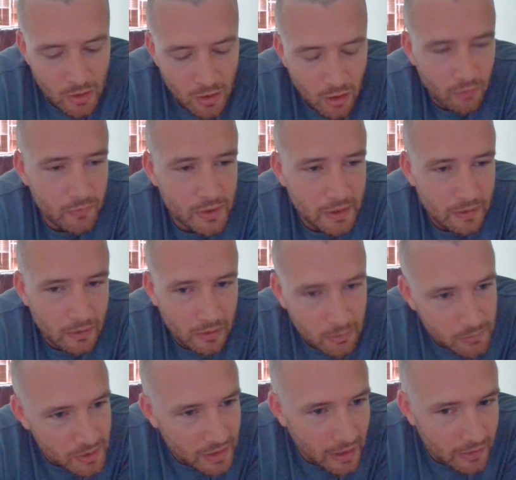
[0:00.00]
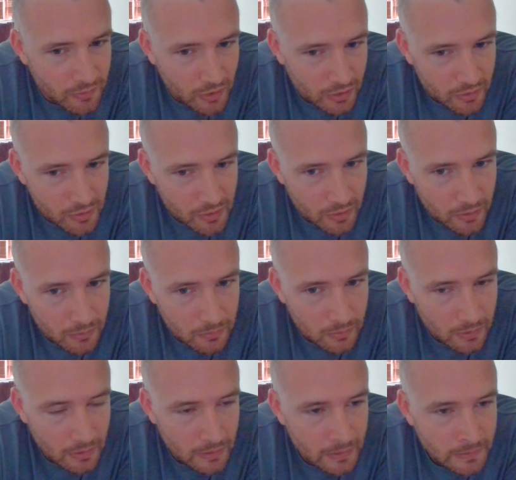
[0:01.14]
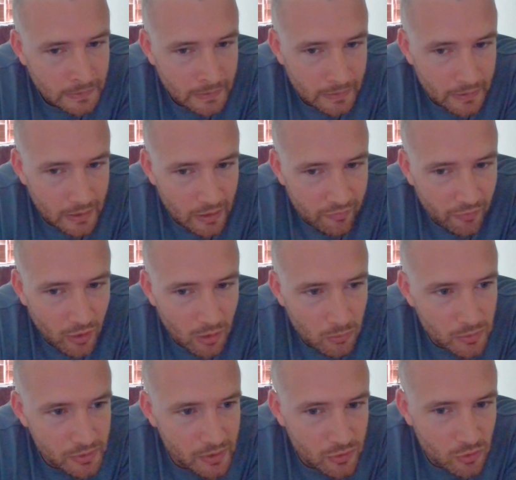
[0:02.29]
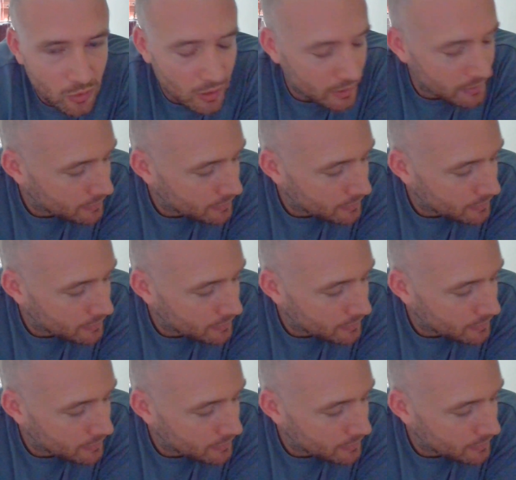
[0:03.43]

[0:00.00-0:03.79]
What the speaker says: Obviously, like I'm sketching, so if I was to try